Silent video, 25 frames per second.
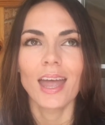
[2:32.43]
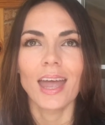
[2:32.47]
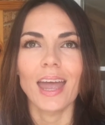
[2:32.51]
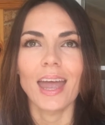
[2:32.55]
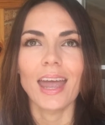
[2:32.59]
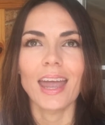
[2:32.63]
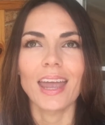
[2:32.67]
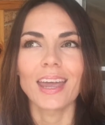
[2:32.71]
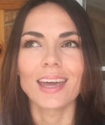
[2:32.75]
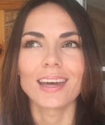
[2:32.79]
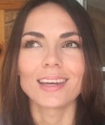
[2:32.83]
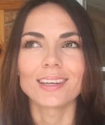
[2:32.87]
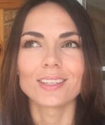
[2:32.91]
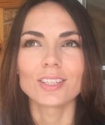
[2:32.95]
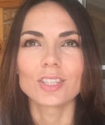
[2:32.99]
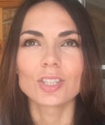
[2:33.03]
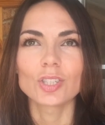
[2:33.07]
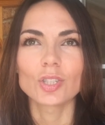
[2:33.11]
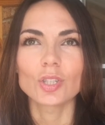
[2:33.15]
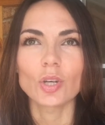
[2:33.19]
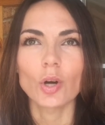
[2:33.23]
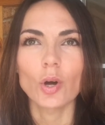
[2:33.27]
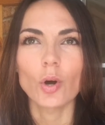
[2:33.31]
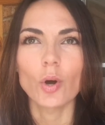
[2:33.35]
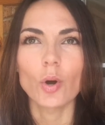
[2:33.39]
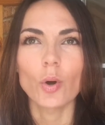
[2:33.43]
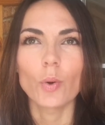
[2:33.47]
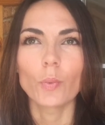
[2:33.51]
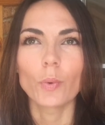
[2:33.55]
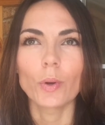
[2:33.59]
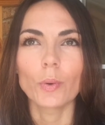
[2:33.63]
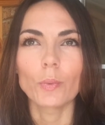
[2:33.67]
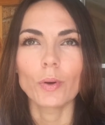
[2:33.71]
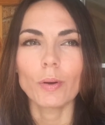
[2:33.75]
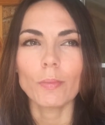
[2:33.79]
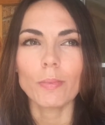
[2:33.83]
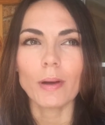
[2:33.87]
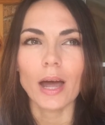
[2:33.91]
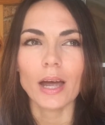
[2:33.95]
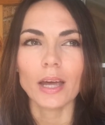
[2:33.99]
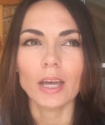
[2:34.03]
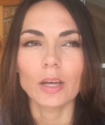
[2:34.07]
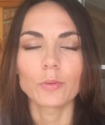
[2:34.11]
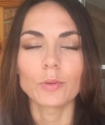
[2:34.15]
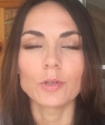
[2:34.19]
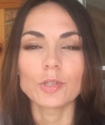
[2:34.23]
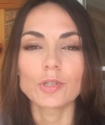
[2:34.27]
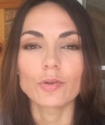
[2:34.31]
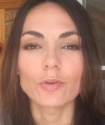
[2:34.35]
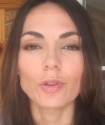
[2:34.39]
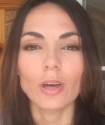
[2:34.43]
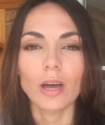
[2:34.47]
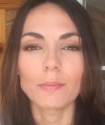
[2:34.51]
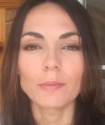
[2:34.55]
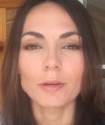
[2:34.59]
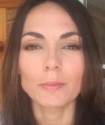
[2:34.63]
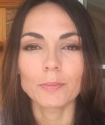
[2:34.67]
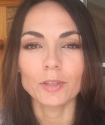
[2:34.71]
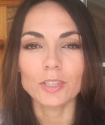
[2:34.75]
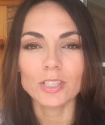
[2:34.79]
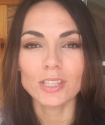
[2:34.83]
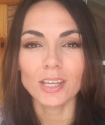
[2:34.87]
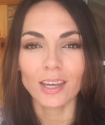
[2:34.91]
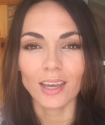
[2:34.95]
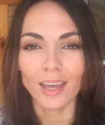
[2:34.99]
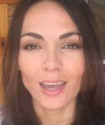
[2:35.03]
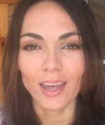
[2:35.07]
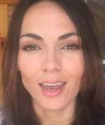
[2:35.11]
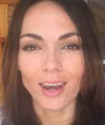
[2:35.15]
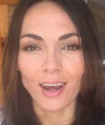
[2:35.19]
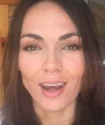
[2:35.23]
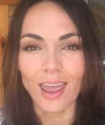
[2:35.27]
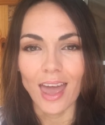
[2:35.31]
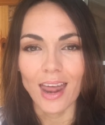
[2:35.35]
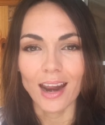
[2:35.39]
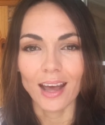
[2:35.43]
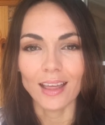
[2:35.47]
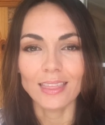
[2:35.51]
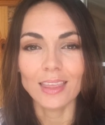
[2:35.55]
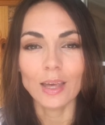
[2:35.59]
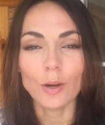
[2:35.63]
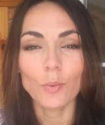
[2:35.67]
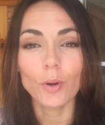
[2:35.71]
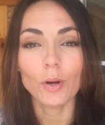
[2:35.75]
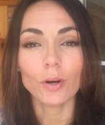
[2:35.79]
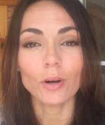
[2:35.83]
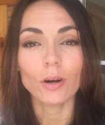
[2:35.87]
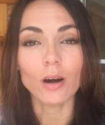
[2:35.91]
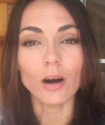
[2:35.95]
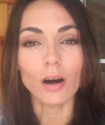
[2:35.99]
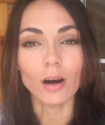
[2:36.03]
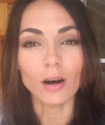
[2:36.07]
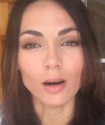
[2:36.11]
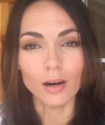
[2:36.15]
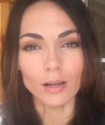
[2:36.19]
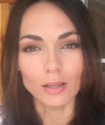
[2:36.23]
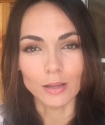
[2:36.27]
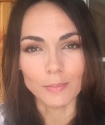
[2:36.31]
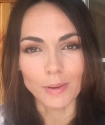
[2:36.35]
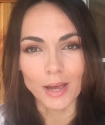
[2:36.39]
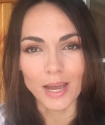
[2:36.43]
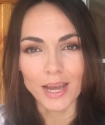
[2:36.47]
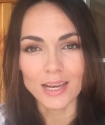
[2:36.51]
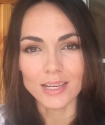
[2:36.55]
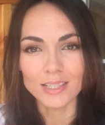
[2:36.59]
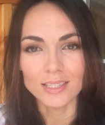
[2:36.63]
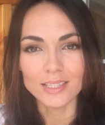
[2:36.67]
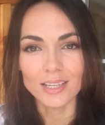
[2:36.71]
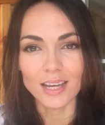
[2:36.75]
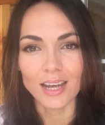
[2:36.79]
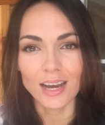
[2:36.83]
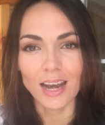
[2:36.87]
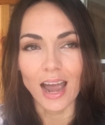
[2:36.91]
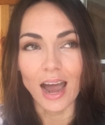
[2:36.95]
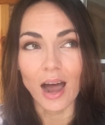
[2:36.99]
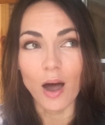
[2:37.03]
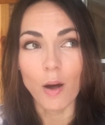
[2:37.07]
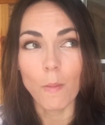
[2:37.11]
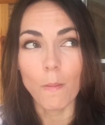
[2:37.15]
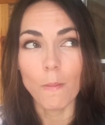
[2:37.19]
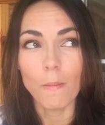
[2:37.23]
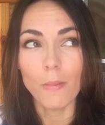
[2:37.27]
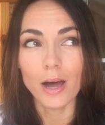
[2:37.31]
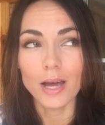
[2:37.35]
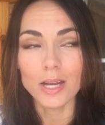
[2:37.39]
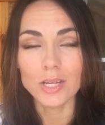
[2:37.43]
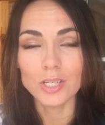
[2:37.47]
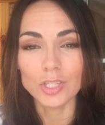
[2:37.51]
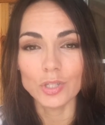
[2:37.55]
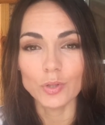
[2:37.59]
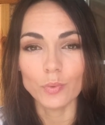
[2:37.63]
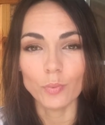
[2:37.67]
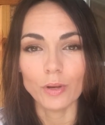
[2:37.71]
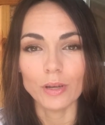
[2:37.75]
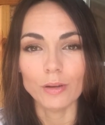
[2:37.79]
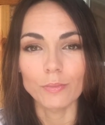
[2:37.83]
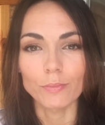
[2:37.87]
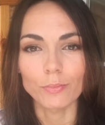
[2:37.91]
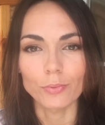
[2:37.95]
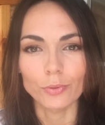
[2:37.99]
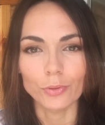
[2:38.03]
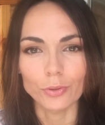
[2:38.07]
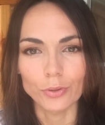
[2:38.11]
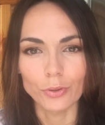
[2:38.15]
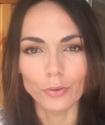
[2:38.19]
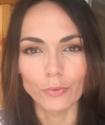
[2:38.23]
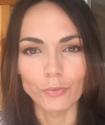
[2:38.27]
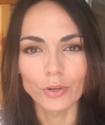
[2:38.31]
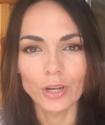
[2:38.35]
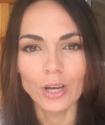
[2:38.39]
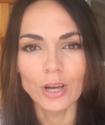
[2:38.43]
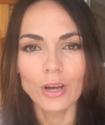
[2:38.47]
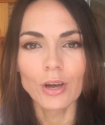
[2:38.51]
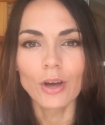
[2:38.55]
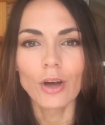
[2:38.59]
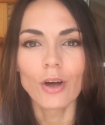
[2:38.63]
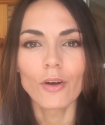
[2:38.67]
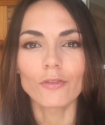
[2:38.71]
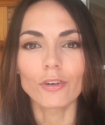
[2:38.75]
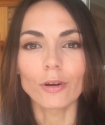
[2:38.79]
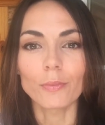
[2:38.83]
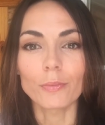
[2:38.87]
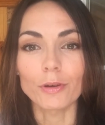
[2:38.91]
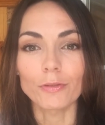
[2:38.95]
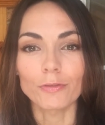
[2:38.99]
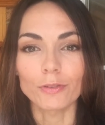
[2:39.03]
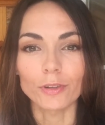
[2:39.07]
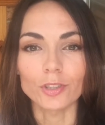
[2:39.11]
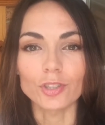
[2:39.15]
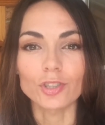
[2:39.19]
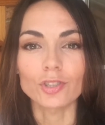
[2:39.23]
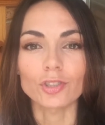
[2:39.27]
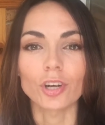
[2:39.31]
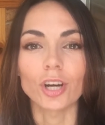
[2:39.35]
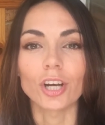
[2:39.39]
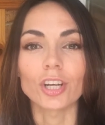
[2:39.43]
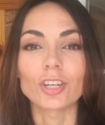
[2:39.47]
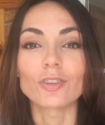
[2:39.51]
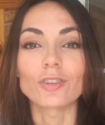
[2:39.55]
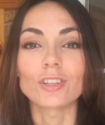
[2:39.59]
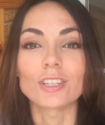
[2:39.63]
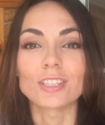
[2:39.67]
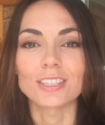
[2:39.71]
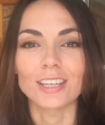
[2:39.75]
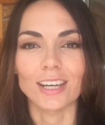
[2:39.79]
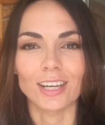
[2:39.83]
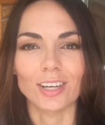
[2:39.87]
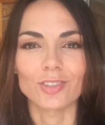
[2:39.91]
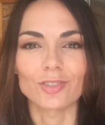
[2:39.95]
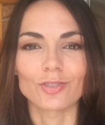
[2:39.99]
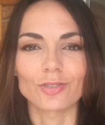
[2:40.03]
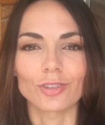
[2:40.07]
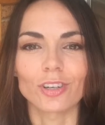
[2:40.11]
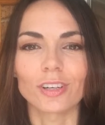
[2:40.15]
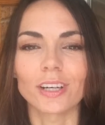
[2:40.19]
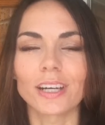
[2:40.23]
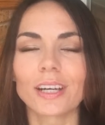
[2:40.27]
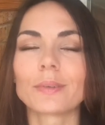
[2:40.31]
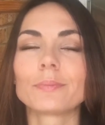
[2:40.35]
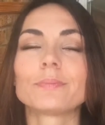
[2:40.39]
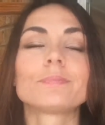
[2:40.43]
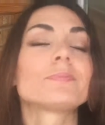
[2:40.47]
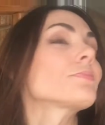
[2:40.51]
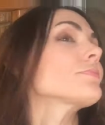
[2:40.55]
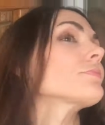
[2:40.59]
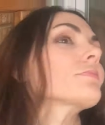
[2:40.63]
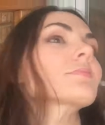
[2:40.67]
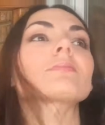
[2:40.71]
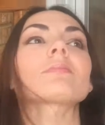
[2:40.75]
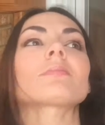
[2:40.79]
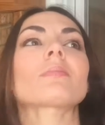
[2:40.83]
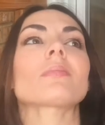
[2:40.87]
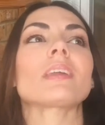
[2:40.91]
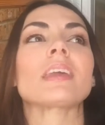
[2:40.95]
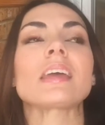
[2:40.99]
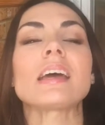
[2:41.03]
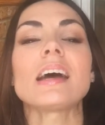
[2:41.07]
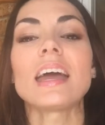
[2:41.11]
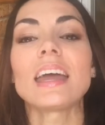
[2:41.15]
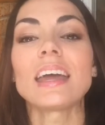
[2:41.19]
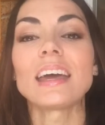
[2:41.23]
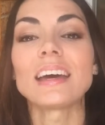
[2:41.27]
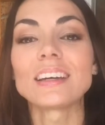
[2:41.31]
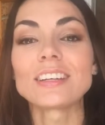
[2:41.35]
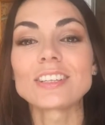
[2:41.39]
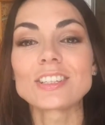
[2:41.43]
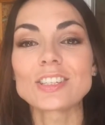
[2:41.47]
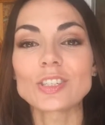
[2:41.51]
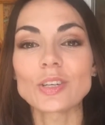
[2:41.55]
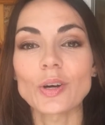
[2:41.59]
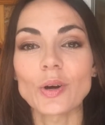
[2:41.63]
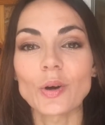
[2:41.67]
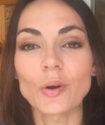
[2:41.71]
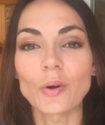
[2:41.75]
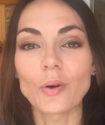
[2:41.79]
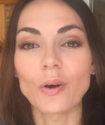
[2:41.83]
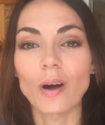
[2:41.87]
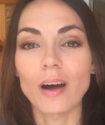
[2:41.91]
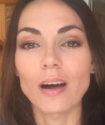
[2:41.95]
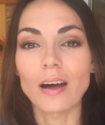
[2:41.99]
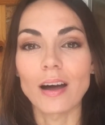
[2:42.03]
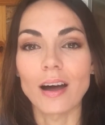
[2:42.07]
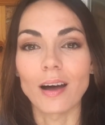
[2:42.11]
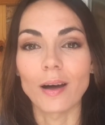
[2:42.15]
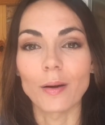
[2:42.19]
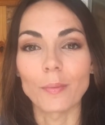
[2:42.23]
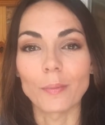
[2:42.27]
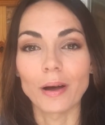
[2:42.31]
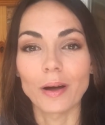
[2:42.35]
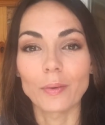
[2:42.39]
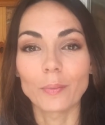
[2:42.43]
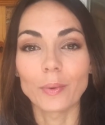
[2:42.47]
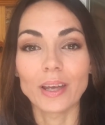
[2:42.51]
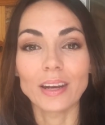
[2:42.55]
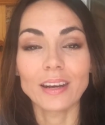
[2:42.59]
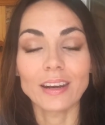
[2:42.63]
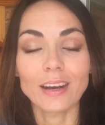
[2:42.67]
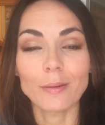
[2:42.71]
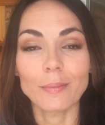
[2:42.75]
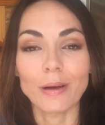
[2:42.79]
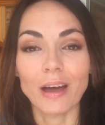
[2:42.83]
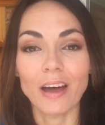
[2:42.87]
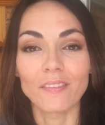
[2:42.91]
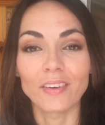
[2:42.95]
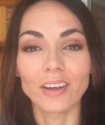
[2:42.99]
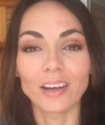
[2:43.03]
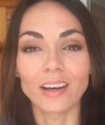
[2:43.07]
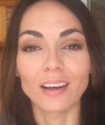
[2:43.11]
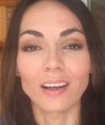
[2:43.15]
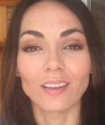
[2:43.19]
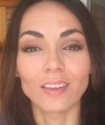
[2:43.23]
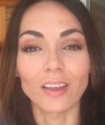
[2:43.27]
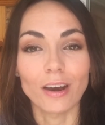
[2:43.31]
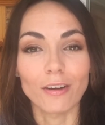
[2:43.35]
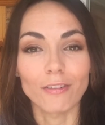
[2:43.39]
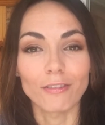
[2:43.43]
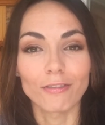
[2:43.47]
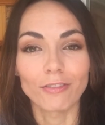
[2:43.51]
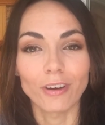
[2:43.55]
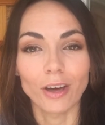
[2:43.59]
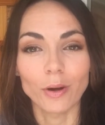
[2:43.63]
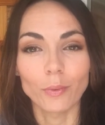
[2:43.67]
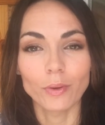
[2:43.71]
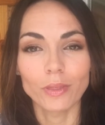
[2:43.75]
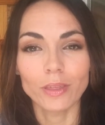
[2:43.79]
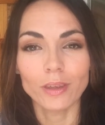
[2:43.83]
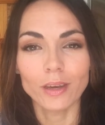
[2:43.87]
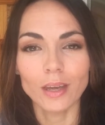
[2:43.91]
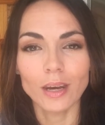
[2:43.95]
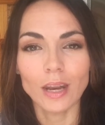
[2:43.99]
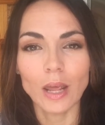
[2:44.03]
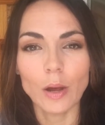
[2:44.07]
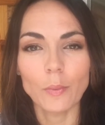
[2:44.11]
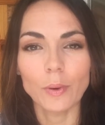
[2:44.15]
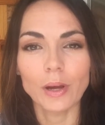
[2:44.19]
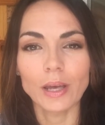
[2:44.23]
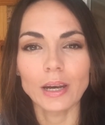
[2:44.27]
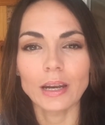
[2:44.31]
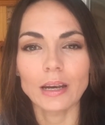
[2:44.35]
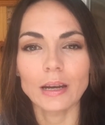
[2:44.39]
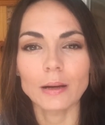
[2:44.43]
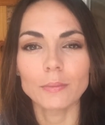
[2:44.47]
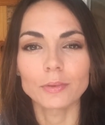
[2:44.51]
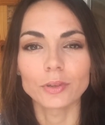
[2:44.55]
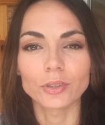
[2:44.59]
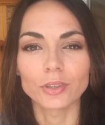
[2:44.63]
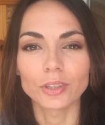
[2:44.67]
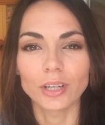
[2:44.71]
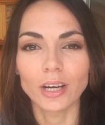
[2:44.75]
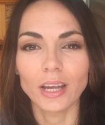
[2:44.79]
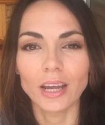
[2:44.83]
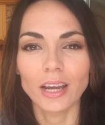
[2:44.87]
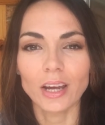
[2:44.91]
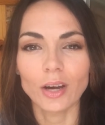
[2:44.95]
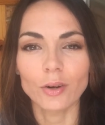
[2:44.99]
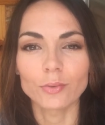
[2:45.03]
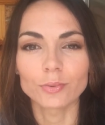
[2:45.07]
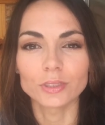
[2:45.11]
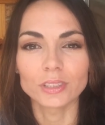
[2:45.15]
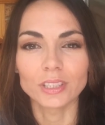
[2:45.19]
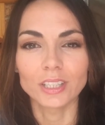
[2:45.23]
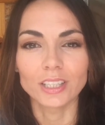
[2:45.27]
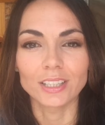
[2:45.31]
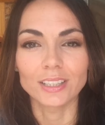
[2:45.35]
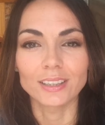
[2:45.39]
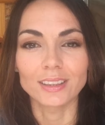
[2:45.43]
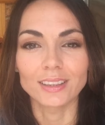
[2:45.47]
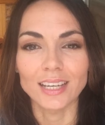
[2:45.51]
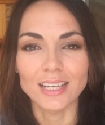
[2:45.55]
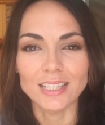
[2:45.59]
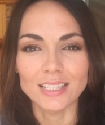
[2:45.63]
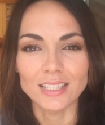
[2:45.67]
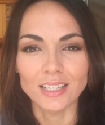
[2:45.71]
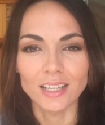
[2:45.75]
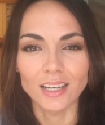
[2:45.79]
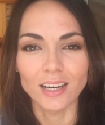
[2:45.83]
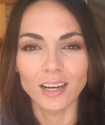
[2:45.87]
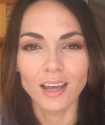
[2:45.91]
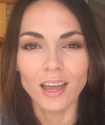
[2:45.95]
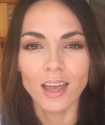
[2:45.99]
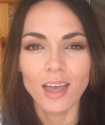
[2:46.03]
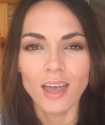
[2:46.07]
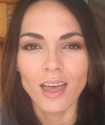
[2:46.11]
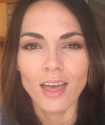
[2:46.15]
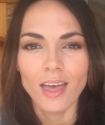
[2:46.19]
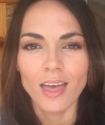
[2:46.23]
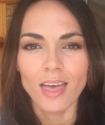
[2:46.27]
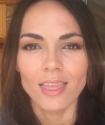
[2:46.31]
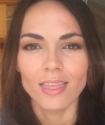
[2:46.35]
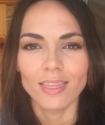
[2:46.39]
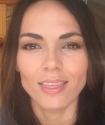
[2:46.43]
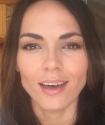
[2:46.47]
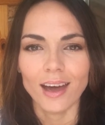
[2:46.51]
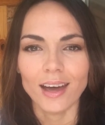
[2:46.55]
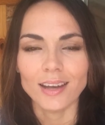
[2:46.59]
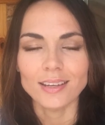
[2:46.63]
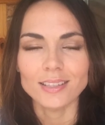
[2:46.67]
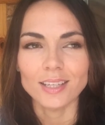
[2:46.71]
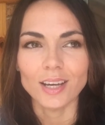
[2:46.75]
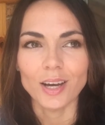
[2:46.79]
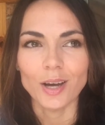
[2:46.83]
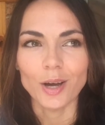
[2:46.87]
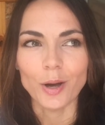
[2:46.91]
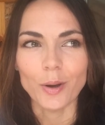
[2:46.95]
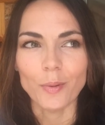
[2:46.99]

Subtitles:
And so we went back and we drew the hummingbirds again, and I think we were all amazed at how much we improved from the first drawing to the second drawing. And so we ended up having a lot of fun with it, and we ended up learning a really good lesson that,